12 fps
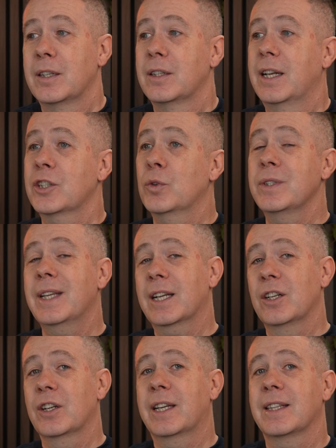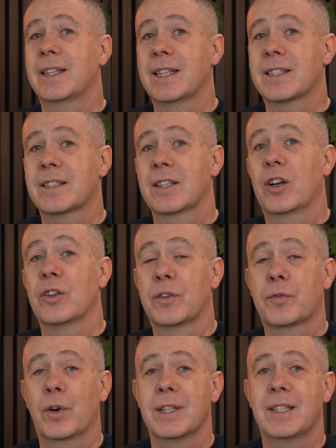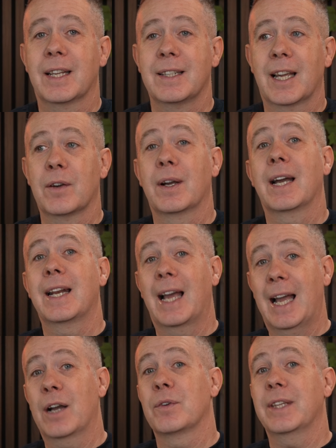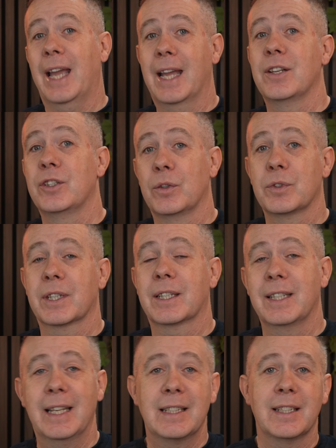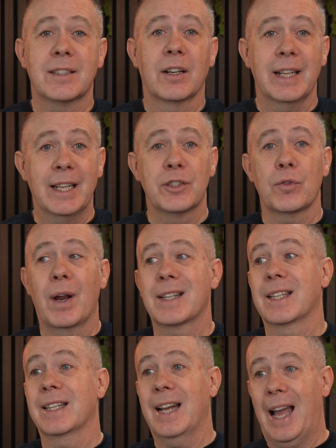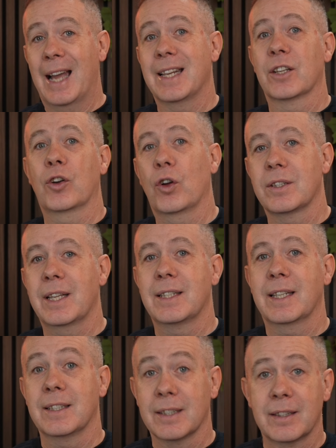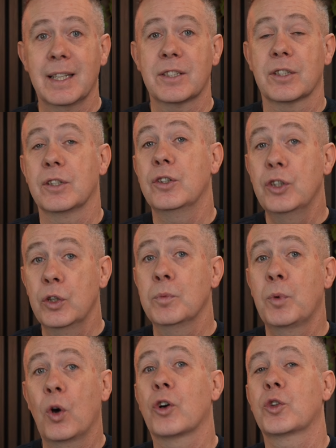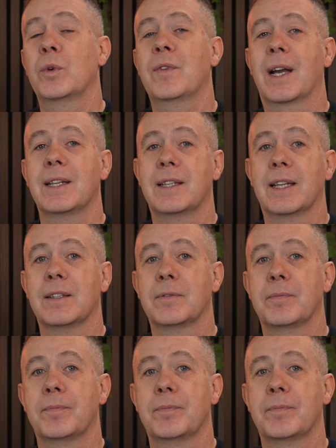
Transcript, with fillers: Let's go and take a look at this on the front end now and how the end user can easily start interacting and adding content into this new block that we've added in.